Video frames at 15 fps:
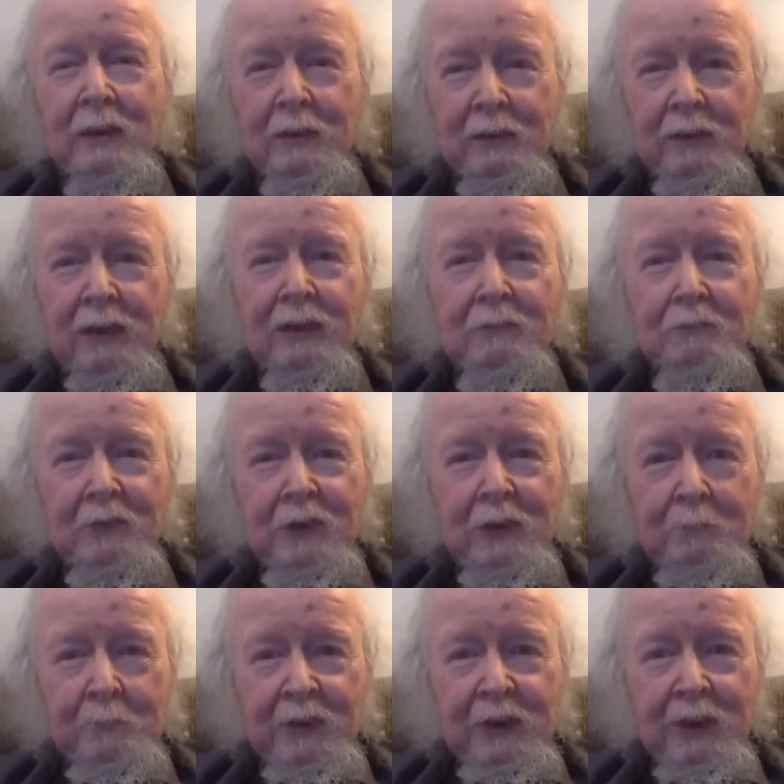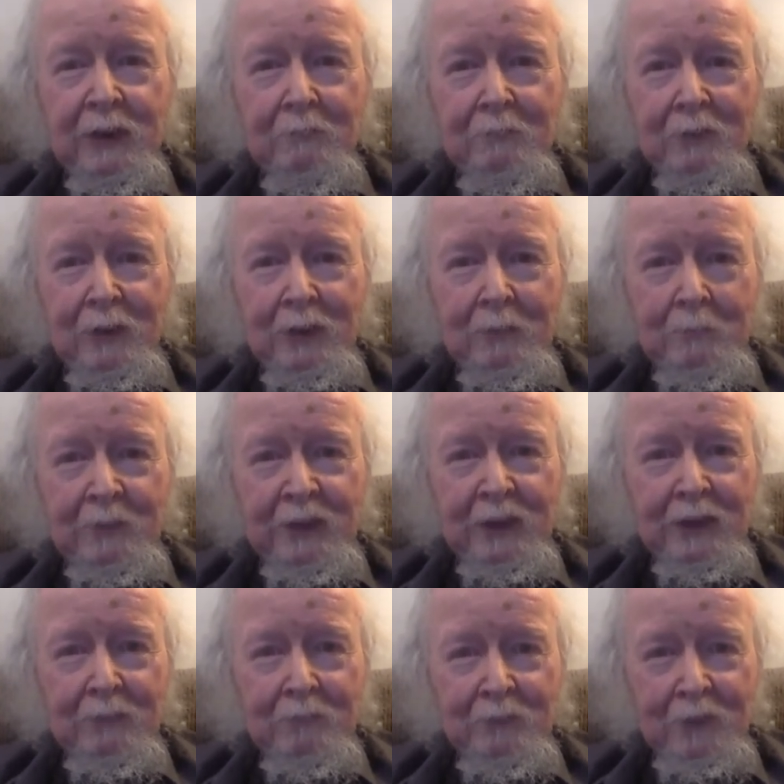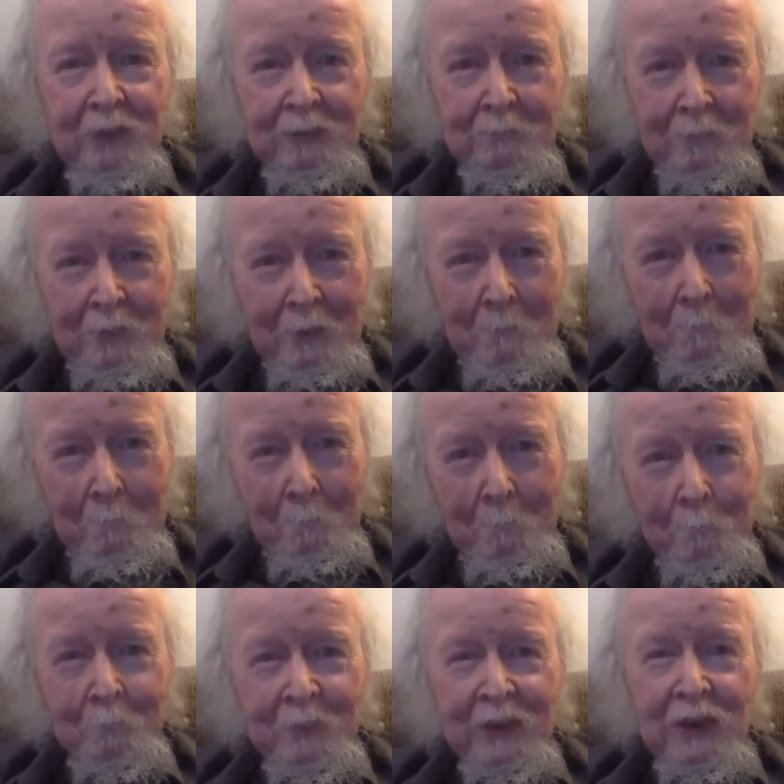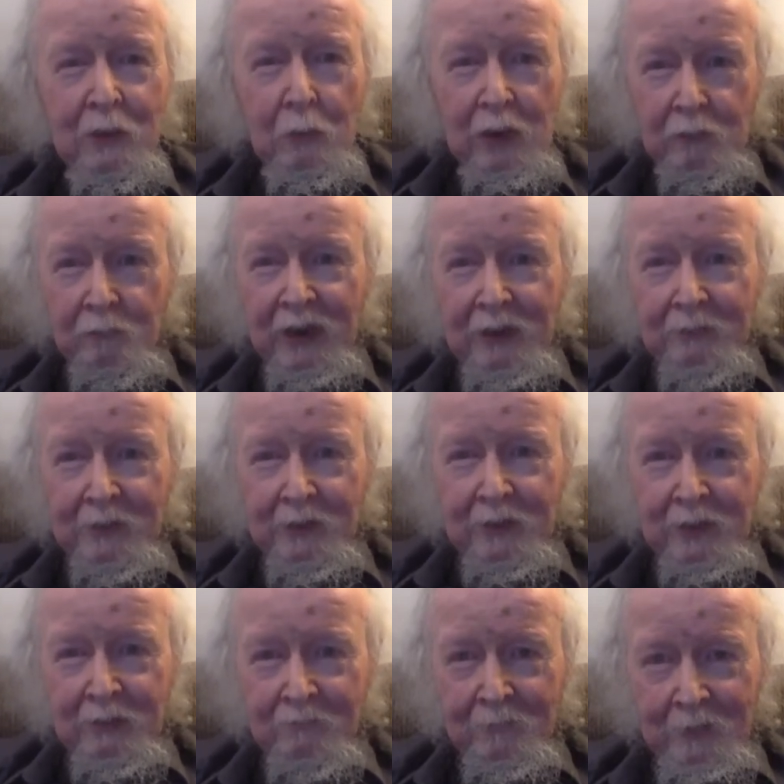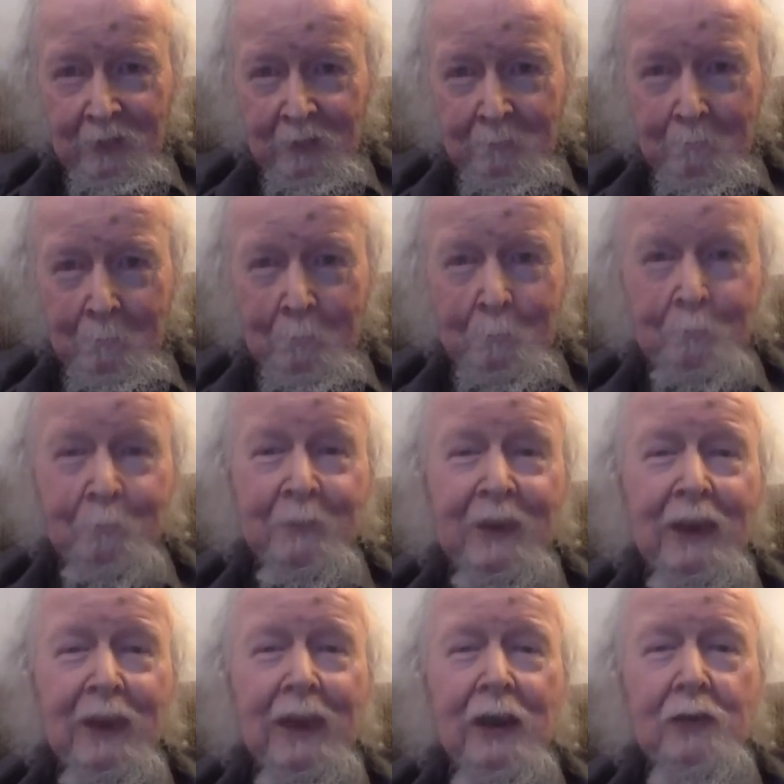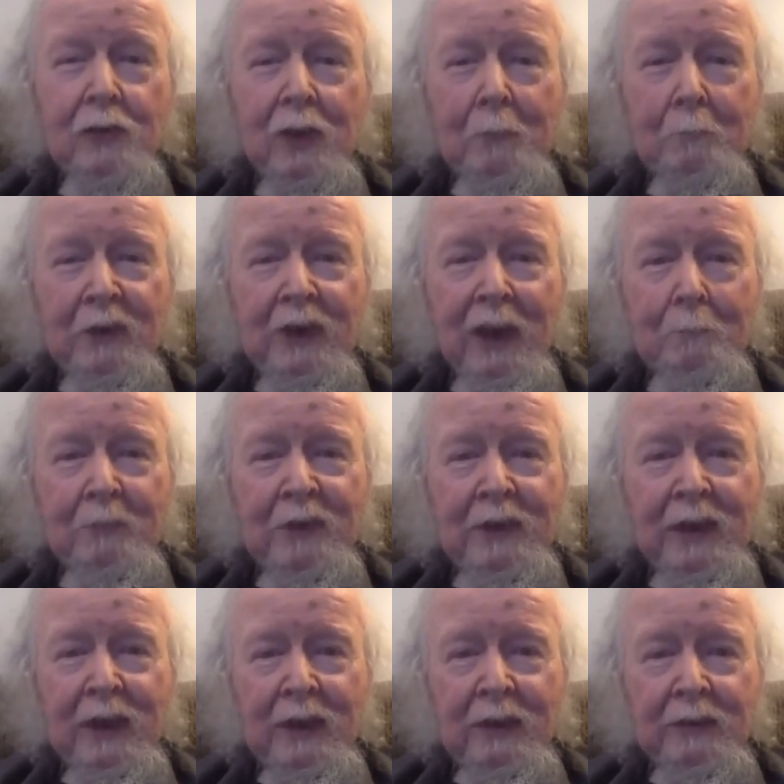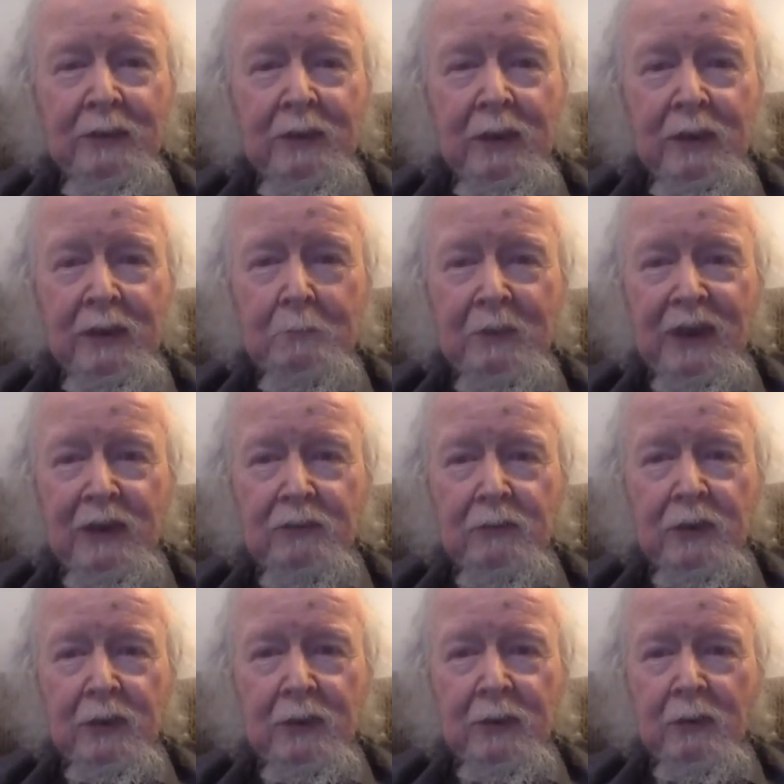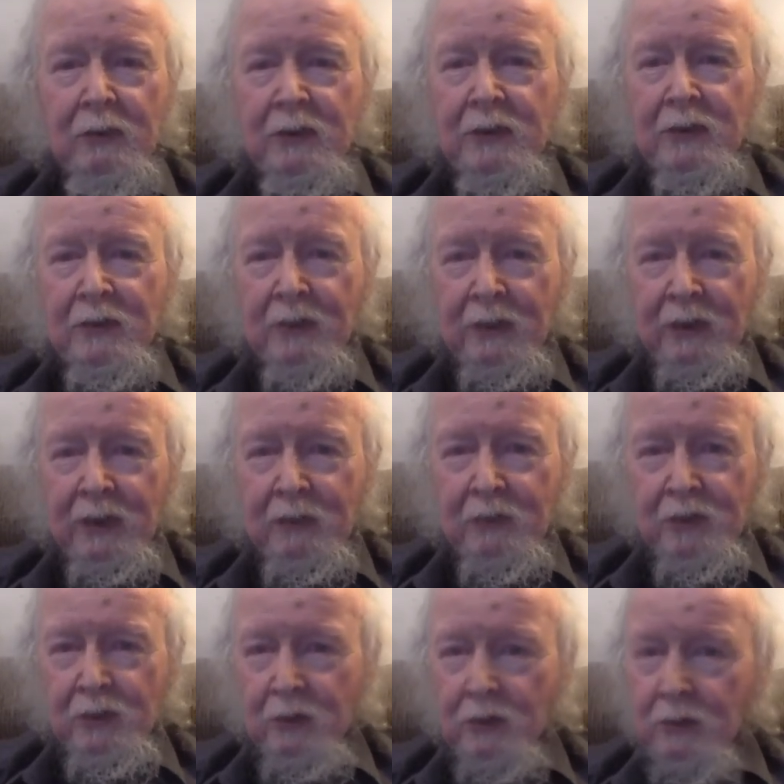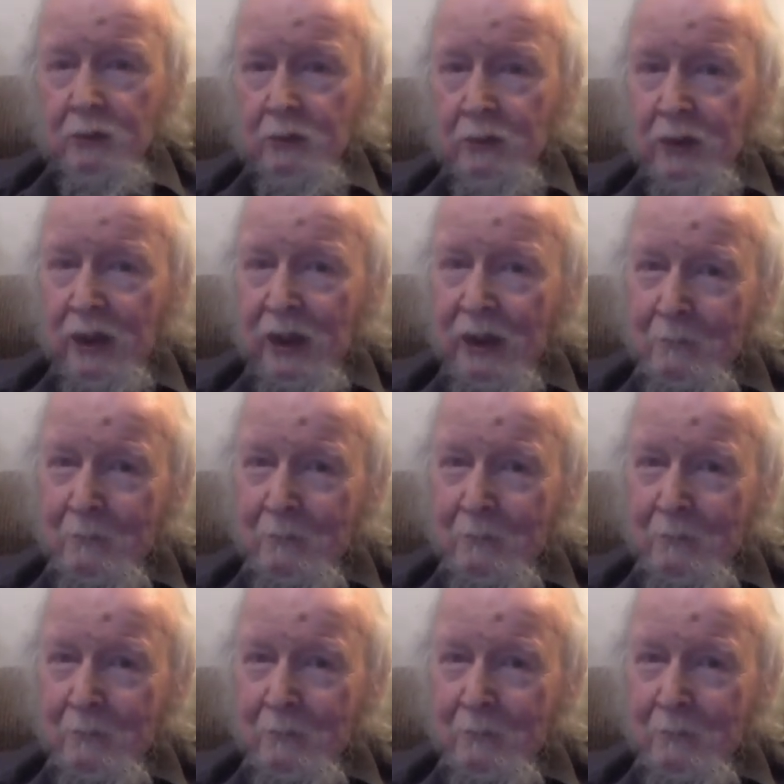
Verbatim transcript: The envelope, the envelope, the envelope. While waving the envelope, and jumping up and down, the expatriate noticed that he was nude.